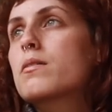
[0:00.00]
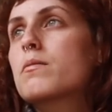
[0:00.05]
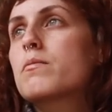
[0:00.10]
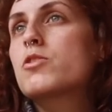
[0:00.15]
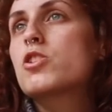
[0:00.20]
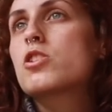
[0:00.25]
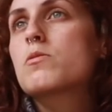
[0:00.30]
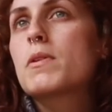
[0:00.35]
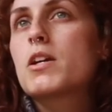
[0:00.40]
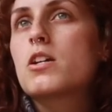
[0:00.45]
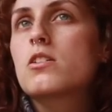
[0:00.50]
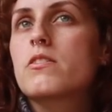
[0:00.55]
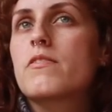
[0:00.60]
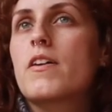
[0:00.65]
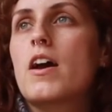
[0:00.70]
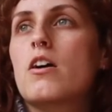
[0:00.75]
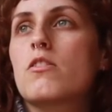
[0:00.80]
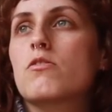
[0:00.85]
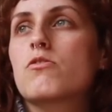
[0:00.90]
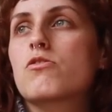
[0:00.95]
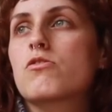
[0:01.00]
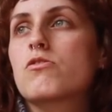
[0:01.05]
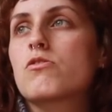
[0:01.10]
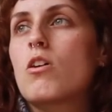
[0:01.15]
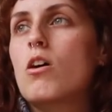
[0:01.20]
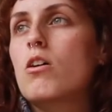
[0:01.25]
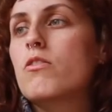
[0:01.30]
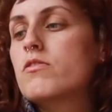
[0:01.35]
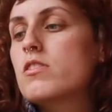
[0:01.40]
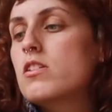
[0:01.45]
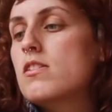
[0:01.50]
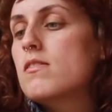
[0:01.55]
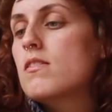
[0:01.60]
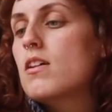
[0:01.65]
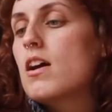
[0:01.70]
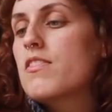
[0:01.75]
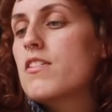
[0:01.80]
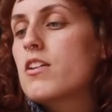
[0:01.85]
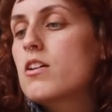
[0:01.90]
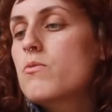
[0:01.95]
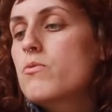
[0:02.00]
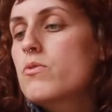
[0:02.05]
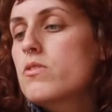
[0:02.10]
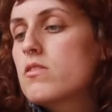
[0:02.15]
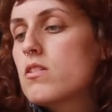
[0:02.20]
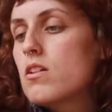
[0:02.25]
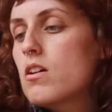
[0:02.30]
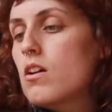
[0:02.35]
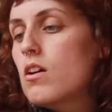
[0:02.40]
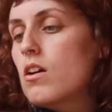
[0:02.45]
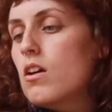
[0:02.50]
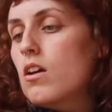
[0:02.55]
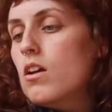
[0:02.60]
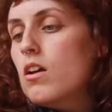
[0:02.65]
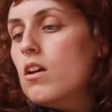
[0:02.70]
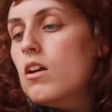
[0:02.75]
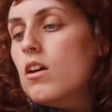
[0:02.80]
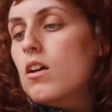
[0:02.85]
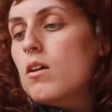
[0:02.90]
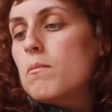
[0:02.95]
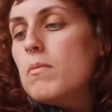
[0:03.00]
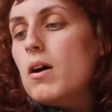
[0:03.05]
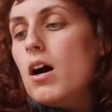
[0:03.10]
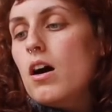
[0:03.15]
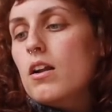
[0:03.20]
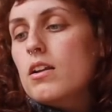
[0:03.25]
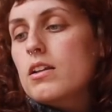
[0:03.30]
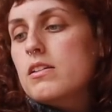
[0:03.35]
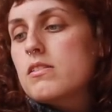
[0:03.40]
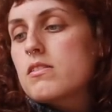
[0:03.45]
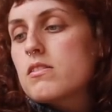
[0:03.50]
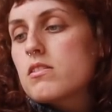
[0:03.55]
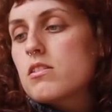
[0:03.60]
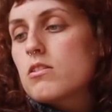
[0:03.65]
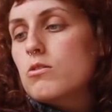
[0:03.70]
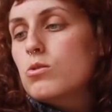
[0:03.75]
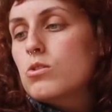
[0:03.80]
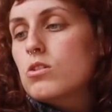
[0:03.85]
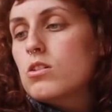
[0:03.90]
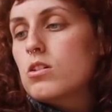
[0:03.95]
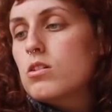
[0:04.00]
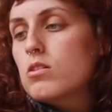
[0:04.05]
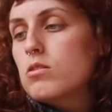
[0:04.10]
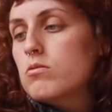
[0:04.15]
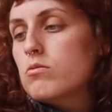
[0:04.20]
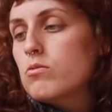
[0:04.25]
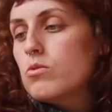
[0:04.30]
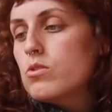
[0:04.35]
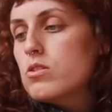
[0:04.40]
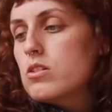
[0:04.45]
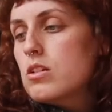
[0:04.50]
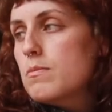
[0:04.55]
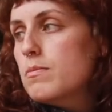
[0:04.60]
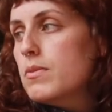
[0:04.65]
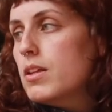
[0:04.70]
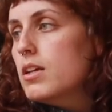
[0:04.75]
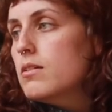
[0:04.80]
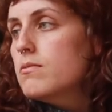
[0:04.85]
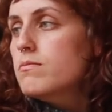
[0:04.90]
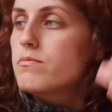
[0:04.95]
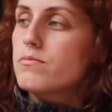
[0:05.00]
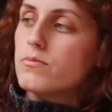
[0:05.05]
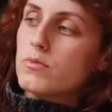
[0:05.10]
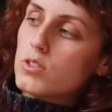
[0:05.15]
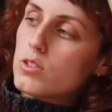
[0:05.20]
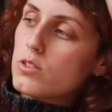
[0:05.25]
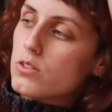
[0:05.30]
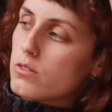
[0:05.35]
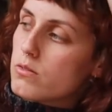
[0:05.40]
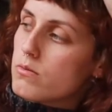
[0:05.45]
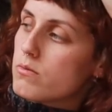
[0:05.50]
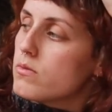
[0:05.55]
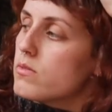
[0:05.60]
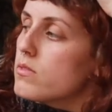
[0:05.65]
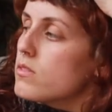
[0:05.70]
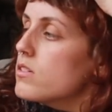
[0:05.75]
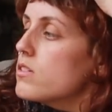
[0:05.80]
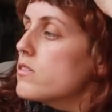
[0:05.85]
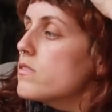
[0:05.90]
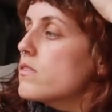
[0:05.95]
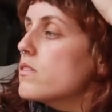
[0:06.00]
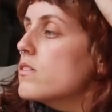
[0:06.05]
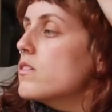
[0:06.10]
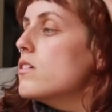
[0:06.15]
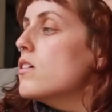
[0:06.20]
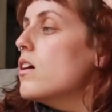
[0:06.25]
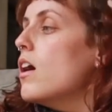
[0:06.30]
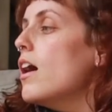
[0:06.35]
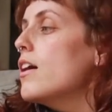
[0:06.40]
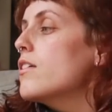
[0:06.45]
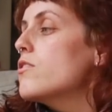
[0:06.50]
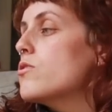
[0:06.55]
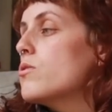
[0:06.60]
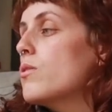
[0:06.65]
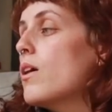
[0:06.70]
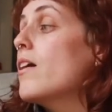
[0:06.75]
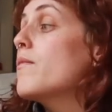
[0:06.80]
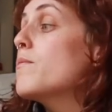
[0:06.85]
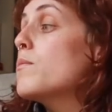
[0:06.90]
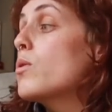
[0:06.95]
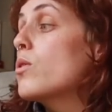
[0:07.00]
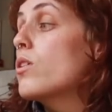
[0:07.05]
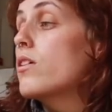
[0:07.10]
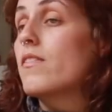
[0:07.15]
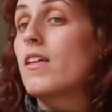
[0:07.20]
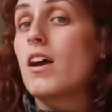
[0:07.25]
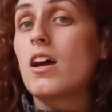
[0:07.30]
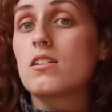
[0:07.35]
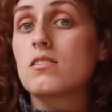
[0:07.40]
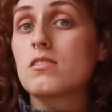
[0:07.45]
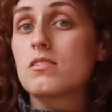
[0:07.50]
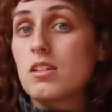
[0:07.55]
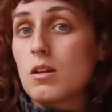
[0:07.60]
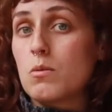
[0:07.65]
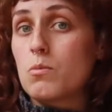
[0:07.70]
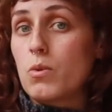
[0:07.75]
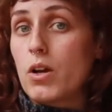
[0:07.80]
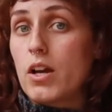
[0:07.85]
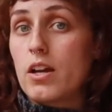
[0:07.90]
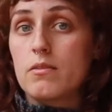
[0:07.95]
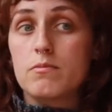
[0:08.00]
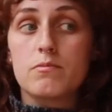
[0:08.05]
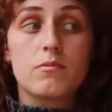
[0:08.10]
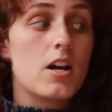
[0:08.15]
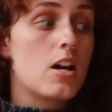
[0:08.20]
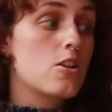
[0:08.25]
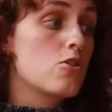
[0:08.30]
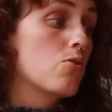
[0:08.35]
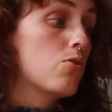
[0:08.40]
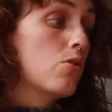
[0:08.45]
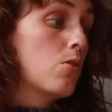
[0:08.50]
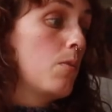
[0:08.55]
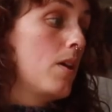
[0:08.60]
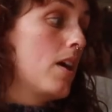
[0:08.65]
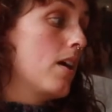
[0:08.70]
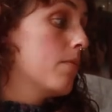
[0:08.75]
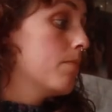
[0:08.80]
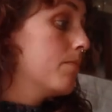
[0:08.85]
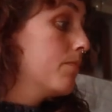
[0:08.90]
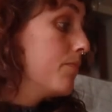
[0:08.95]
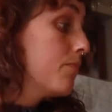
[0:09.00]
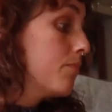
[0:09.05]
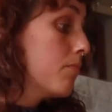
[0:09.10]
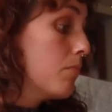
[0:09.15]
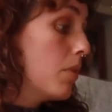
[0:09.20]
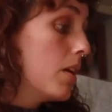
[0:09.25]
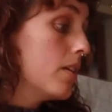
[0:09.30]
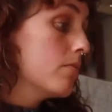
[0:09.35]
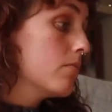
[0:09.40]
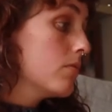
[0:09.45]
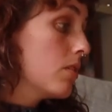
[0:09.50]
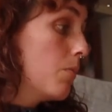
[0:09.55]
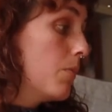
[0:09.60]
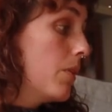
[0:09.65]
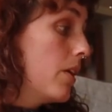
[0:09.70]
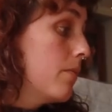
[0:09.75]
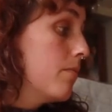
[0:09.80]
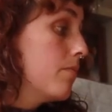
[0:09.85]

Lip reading: just because of how soft, and I think it was partly silk or something, so I do have more of that somewhere. I don't know where, but somewhere.